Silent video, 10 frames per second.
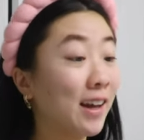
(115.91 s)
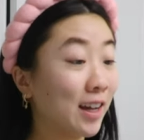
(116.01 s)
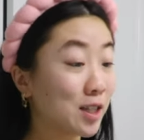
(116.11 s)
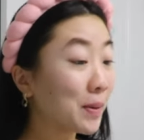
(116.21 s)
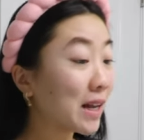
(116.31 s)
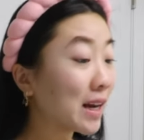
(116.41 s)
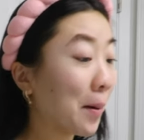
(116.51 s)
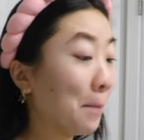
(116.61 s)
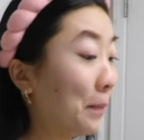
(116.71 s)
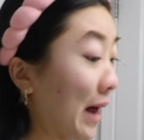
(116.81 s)
it's
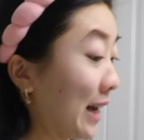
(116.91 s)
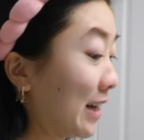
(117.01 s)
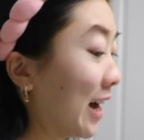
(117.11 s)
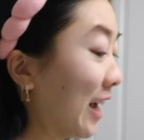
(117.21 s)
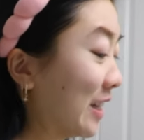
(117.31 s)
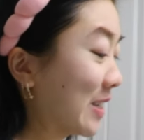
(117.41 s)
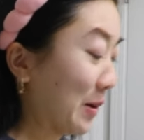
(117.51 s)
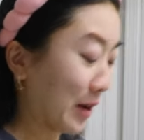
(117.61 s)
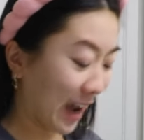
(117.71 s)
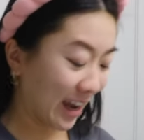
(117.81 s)
been bad, guys,
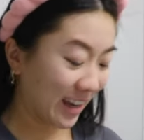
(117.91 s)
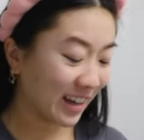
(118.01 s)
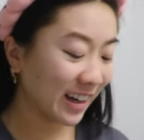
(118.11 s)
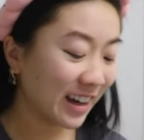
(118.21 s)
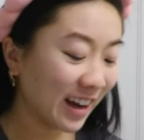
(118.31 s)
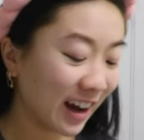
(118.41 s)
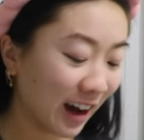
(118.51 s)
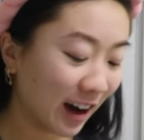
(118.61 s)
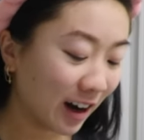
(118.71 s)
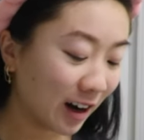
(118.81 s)
okay?
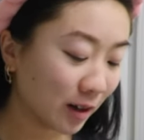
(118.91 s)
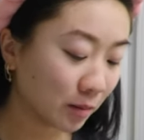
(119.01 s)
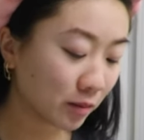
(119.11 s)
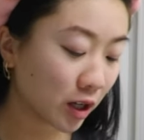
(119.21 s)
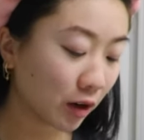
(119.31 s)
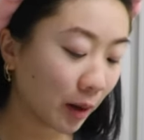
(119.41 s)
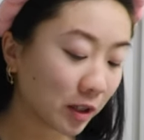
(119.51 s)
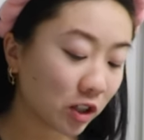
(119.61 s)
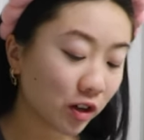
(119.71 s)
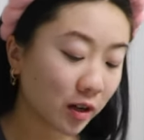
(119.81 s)
So I'm
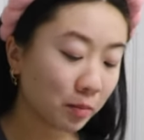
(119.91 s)
gonna try